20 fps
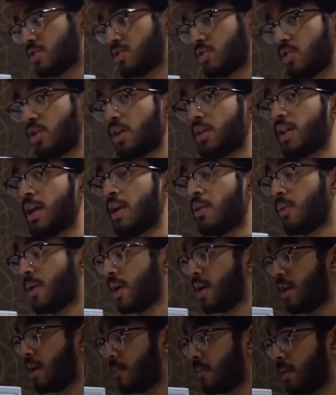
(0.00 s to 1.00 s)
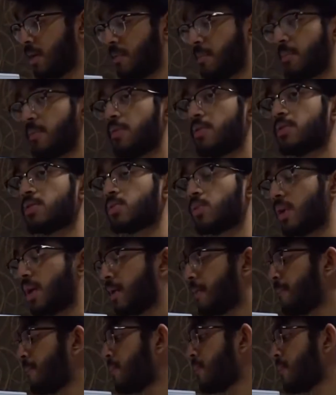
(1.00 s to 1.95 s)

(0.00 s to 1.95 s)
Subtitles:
so not that way, but number this way.